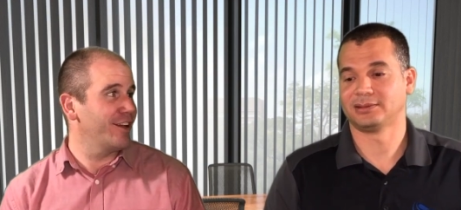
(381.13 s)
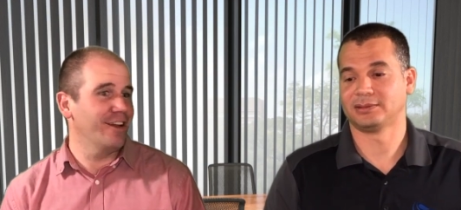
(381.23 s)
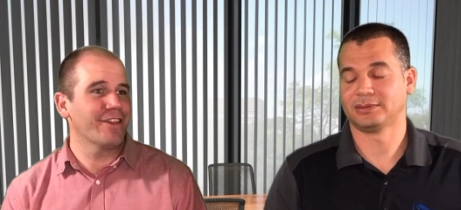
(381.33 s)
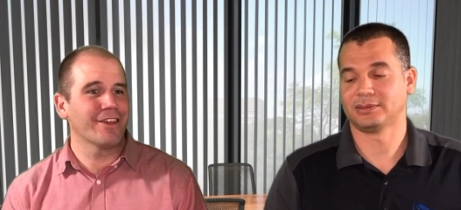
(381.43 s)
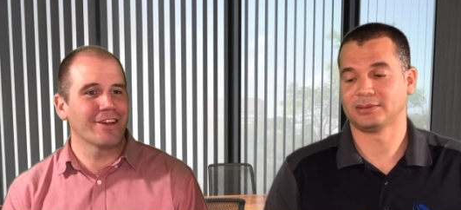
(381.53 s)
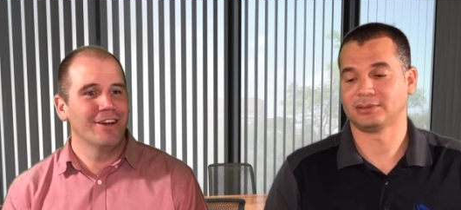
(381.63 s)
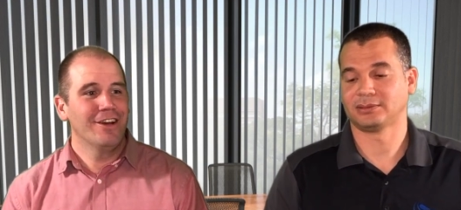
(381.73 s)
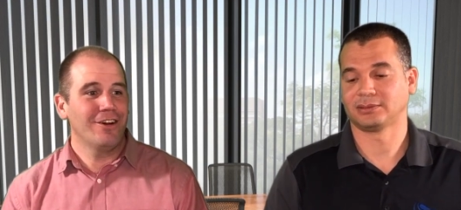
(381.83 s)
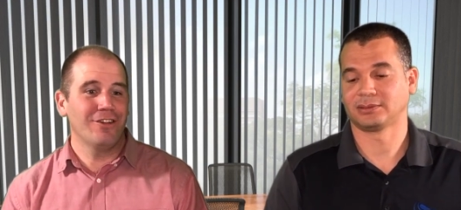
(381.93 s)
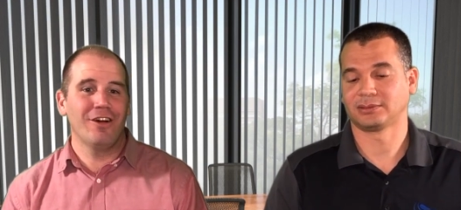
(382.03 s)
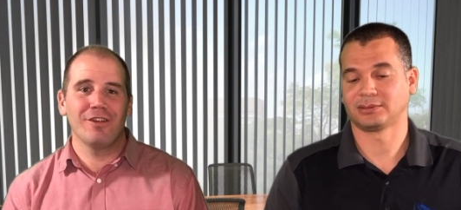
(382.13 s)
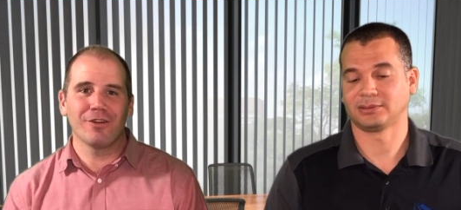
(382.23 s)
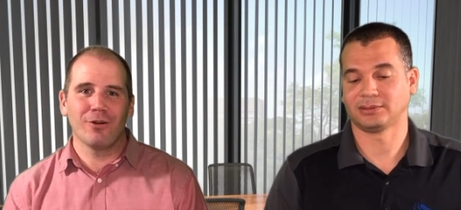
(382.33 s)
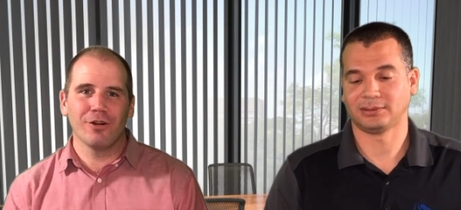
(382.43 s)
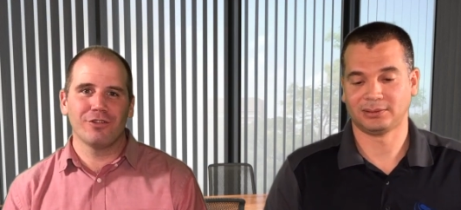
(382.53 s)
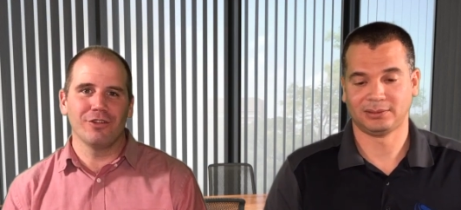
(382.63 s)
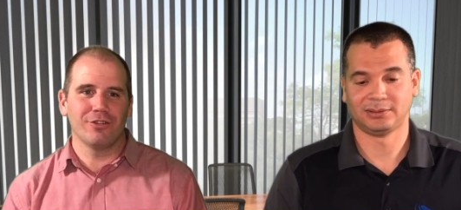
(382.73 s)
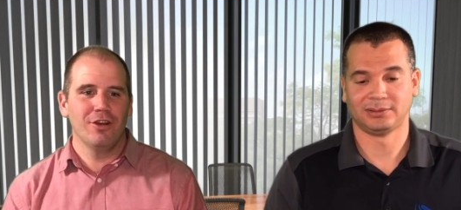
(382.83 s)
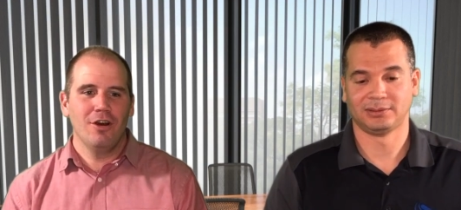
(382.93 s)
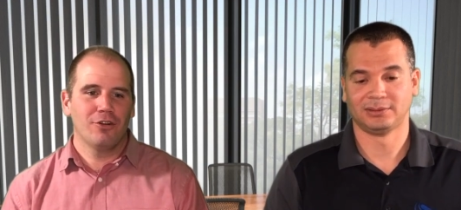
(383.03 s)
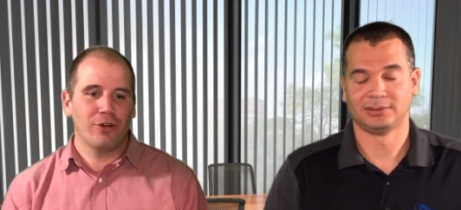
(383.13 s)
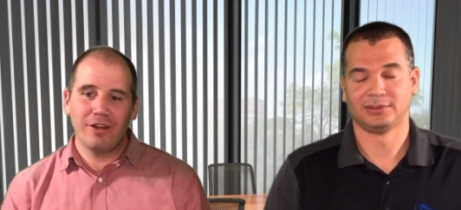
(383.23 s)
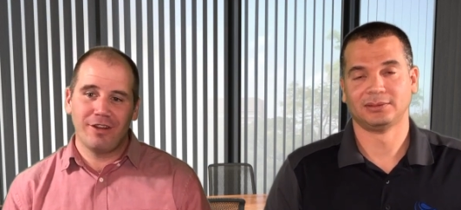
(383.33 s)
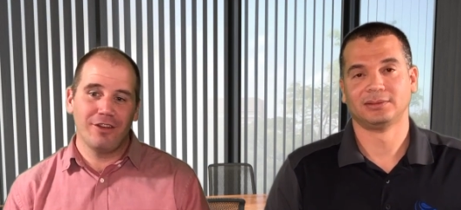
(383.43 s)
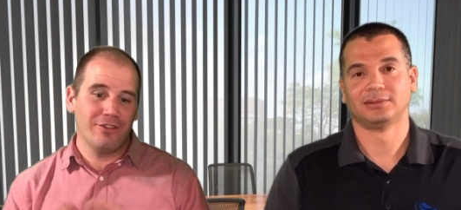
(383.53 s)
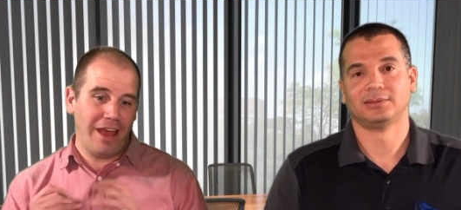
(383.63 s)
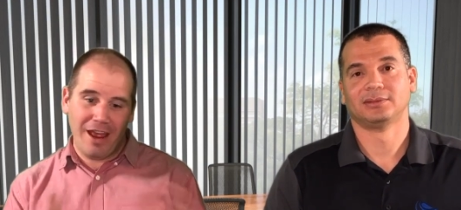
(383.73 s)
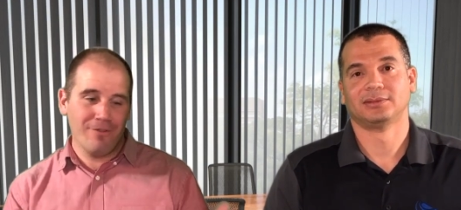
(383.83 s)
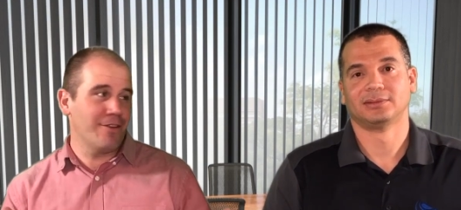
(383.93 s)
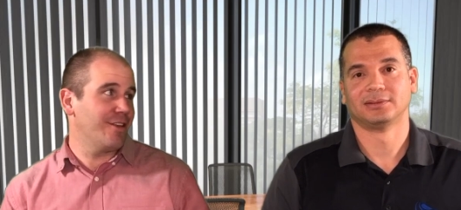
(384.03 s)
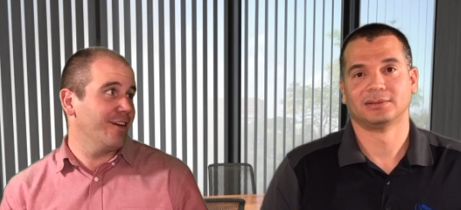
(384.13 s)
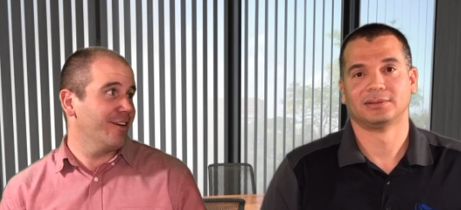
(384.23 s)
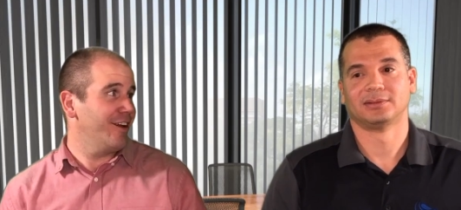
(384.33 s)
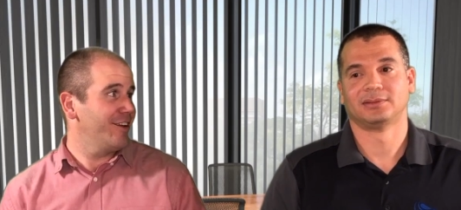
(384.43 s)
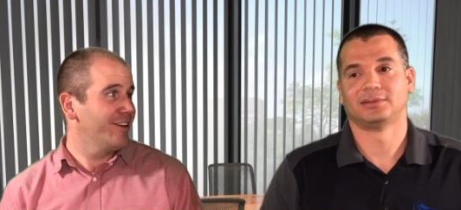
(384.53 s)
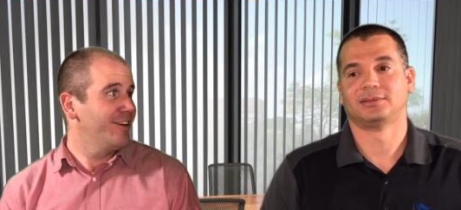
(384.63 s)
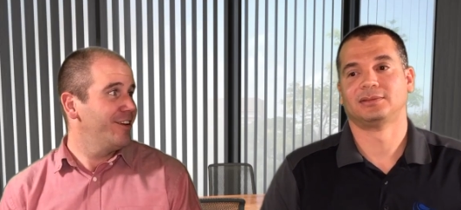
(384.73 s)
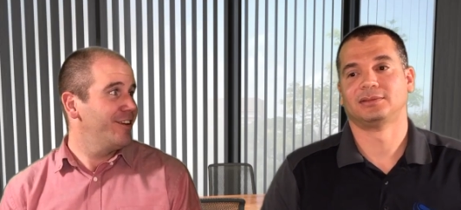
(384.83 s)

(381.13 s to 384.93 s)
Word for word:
Speaker 1: And I think a lot of the courses try to tell you everything, right?